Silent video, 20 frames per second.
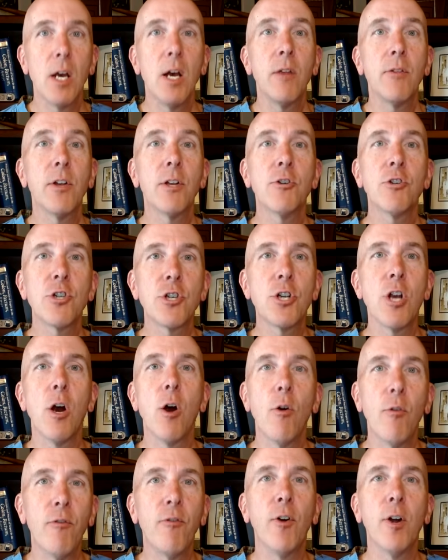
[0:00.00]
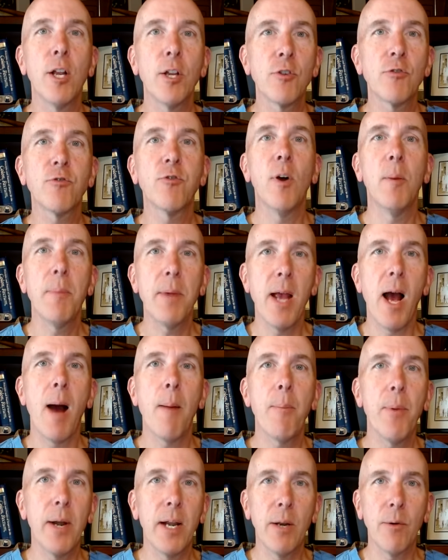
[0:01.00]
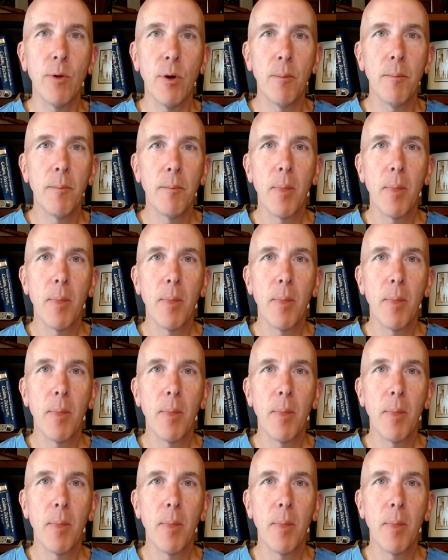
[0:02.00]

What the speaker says: that show footage from the operating room.